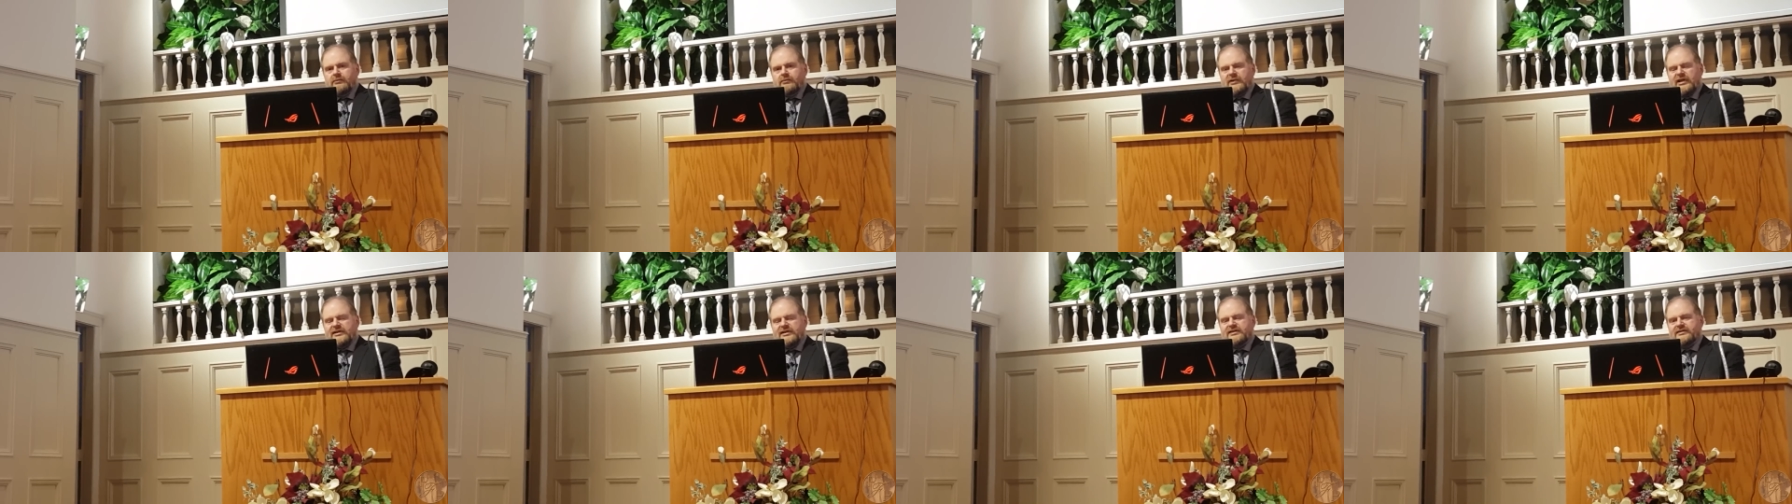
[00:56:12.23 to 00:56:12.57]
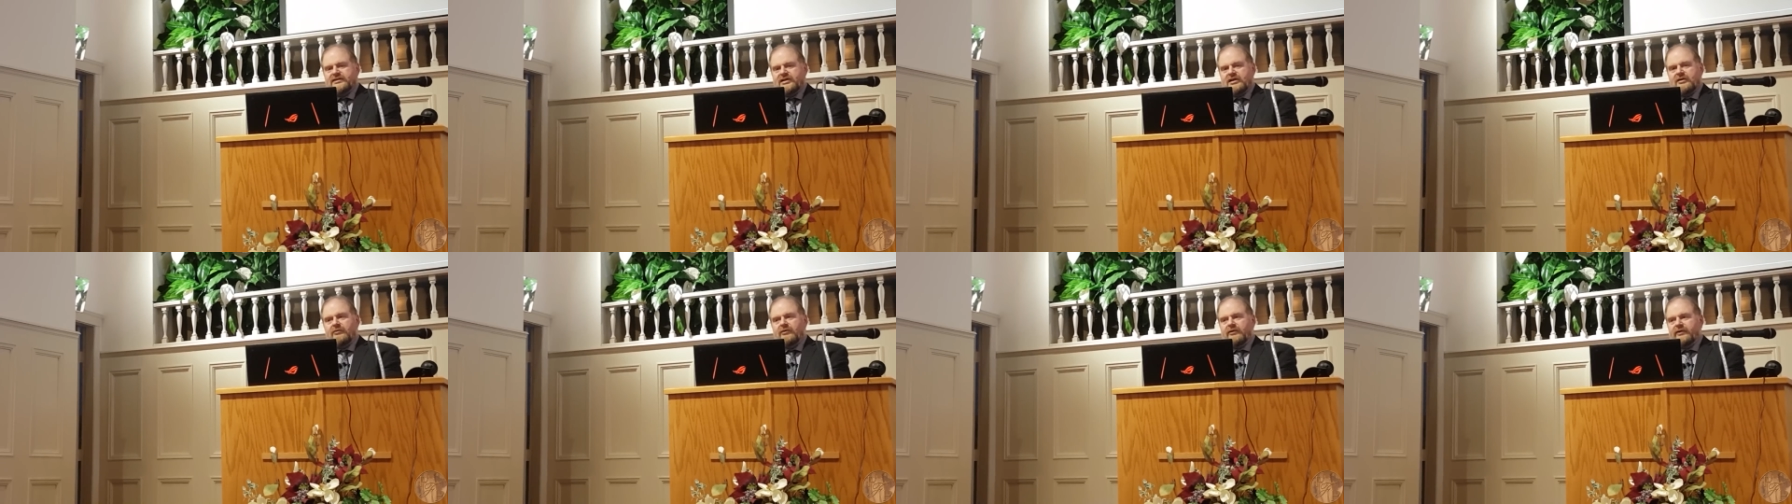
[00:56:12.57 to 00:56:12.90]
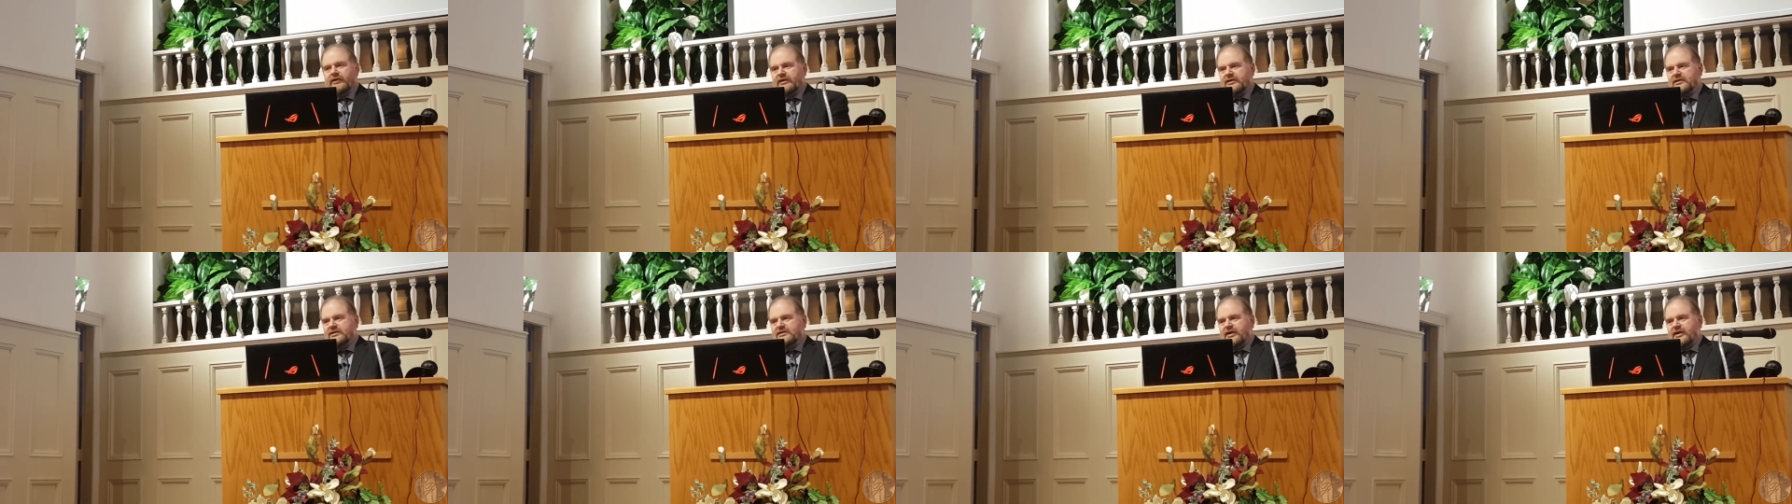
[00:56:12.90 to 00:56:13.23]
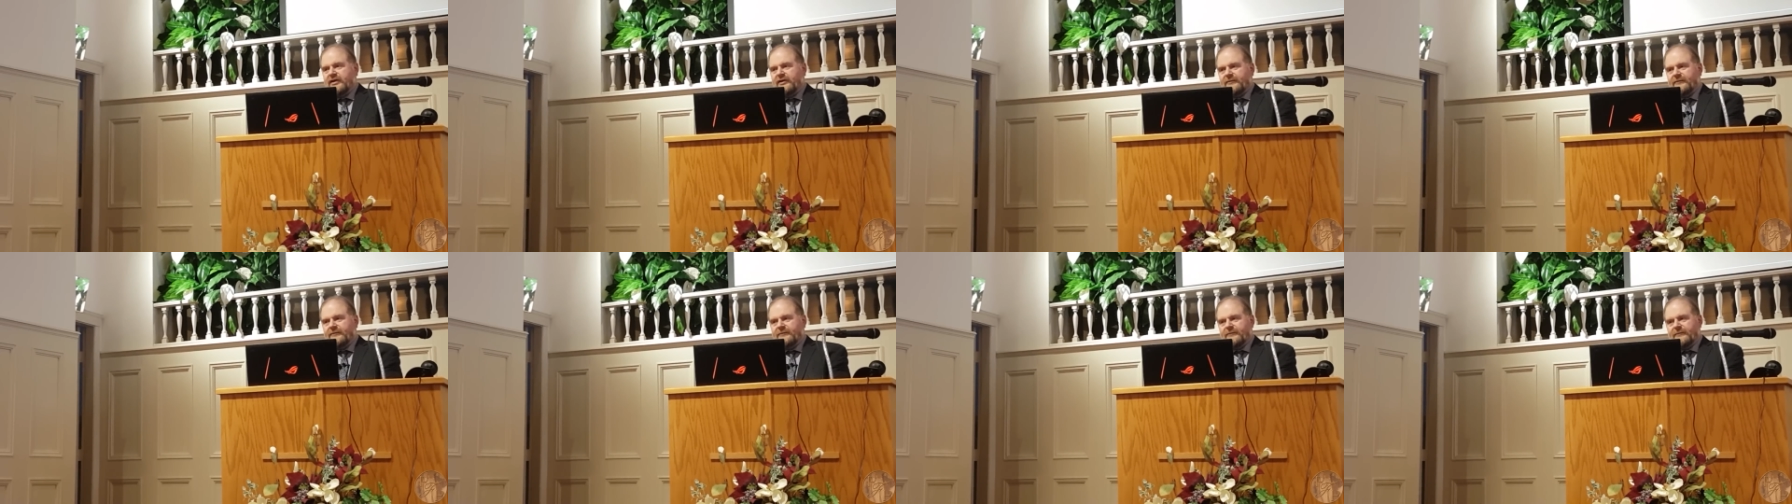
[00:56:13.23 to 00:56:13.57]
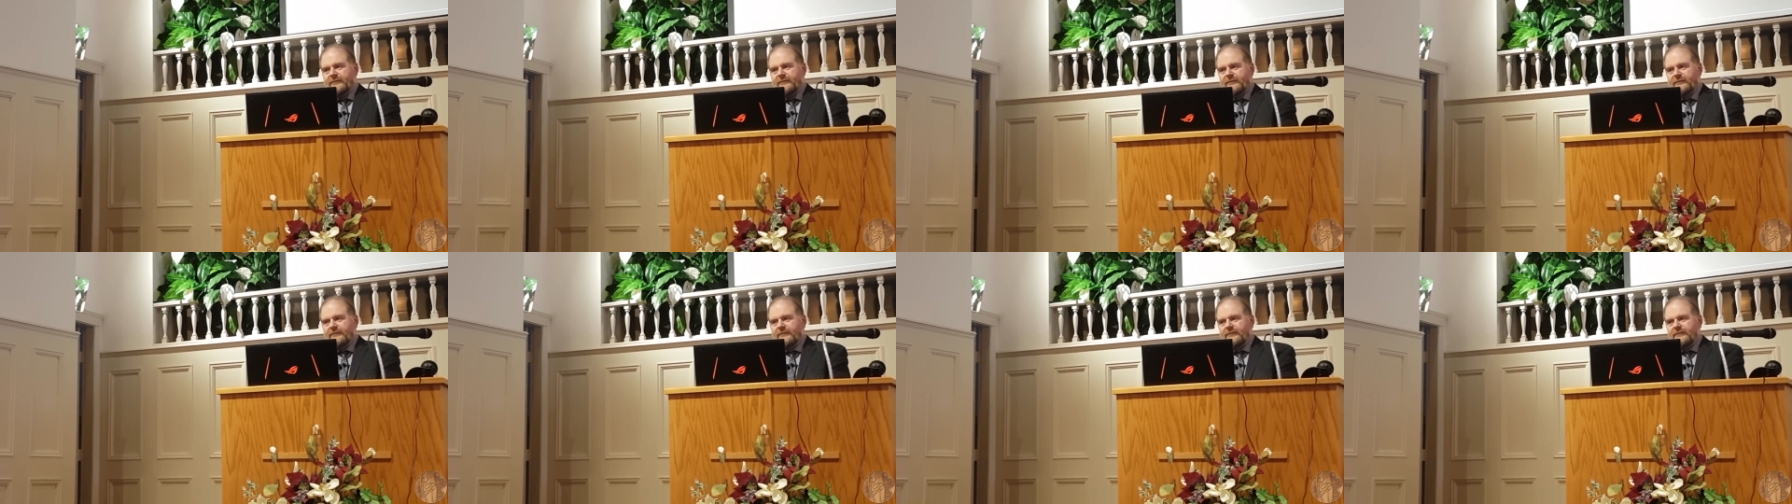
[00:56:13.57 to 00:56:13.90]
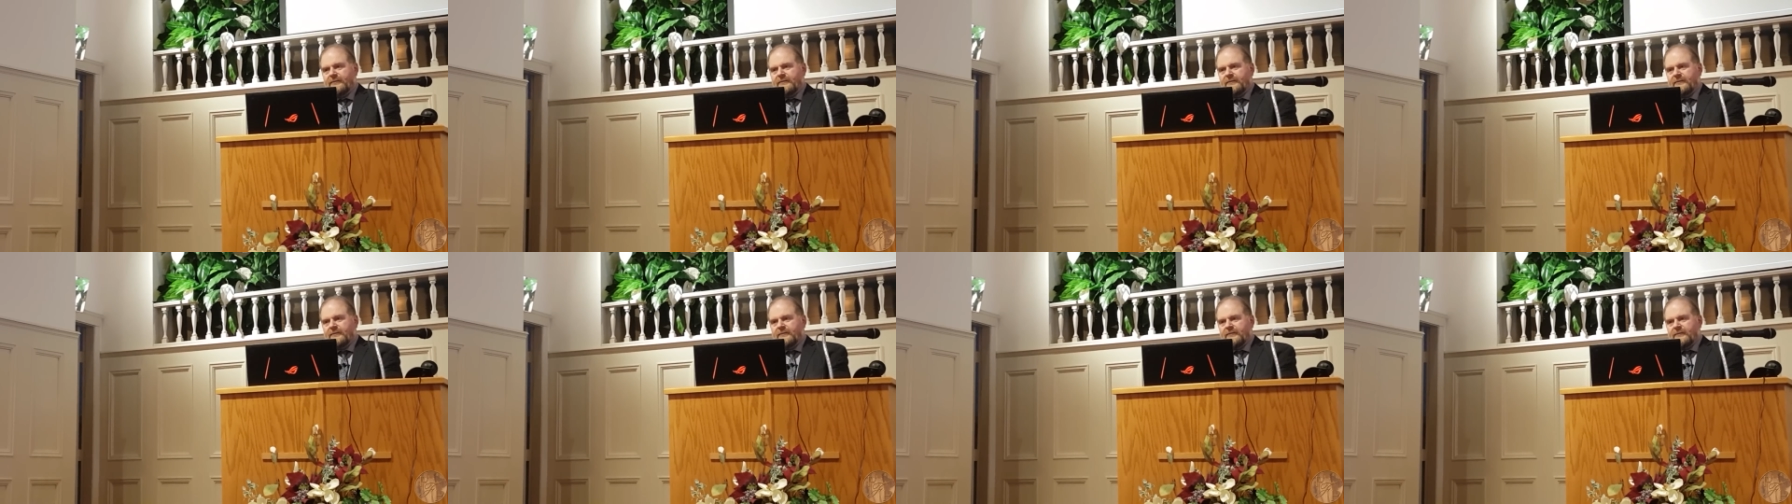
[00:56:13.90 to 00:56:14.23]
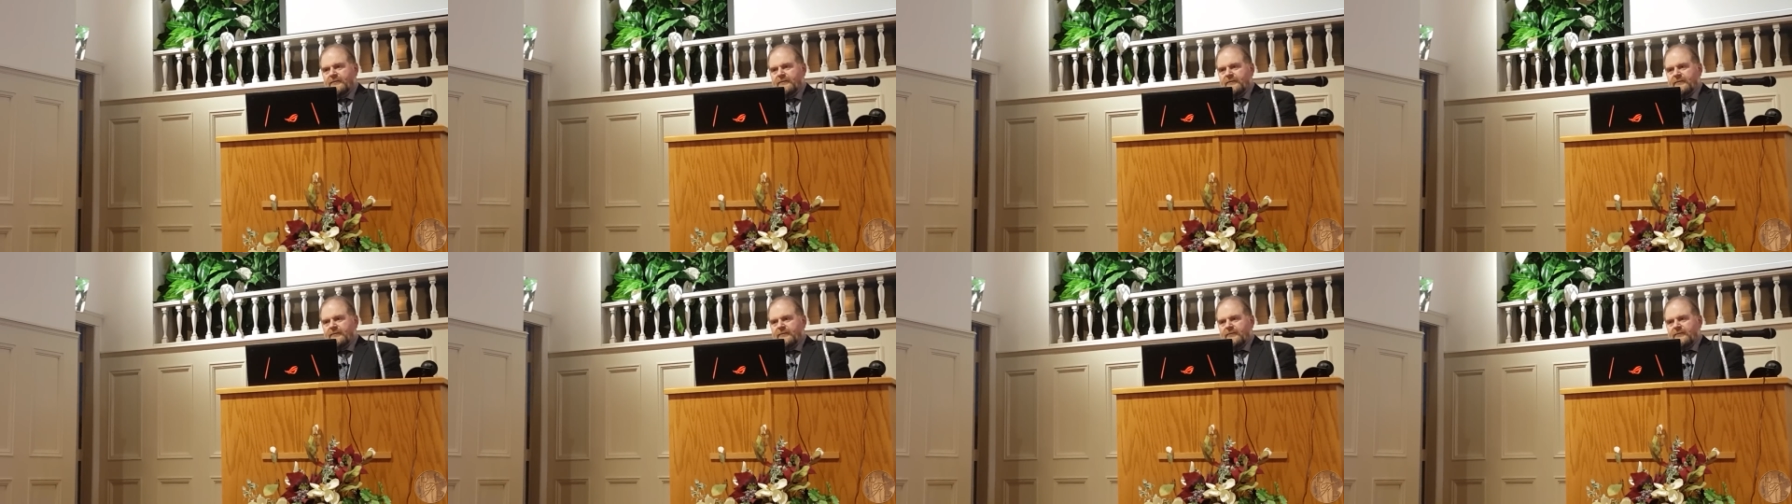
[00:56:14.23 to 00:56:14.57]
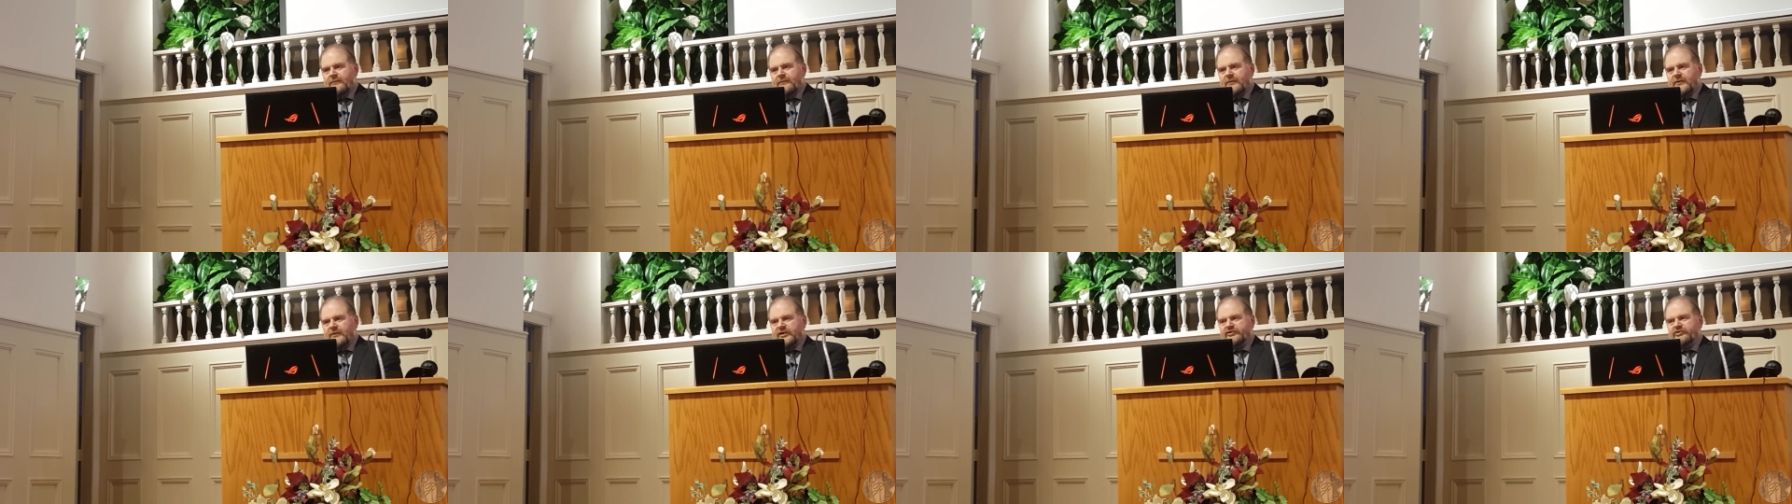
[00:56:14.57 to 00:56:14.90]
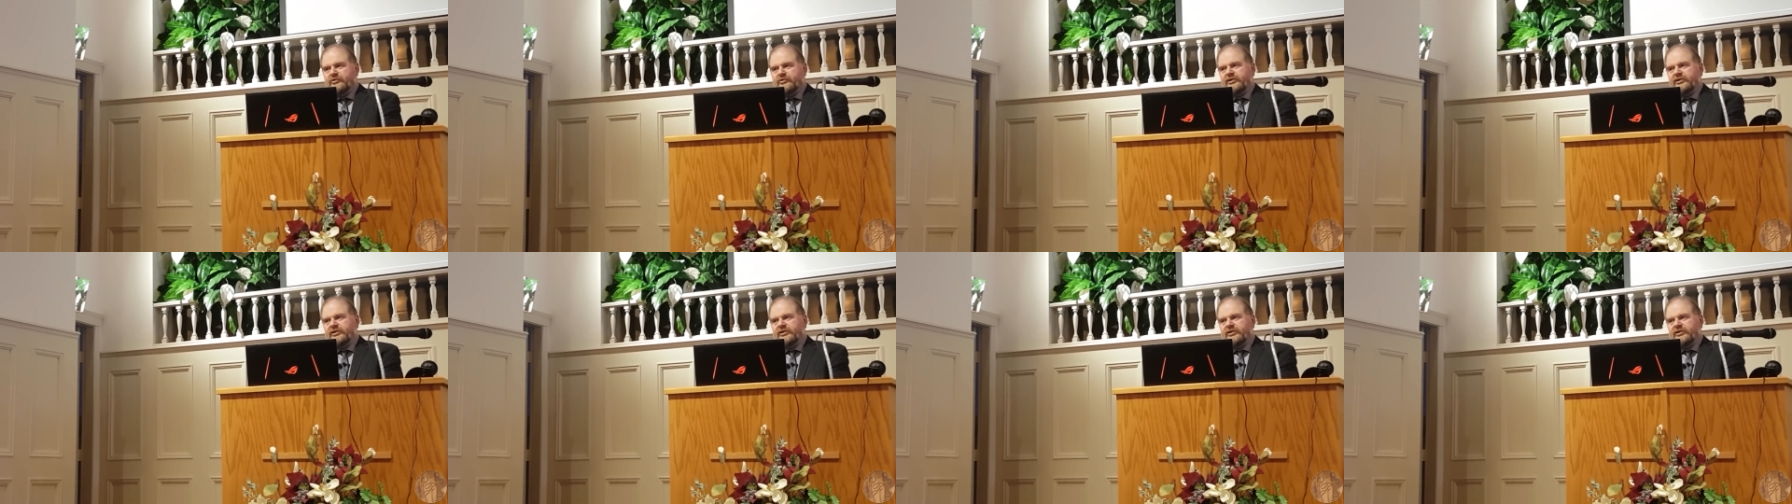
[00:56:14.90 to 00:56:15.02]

That's a terrible thing to say because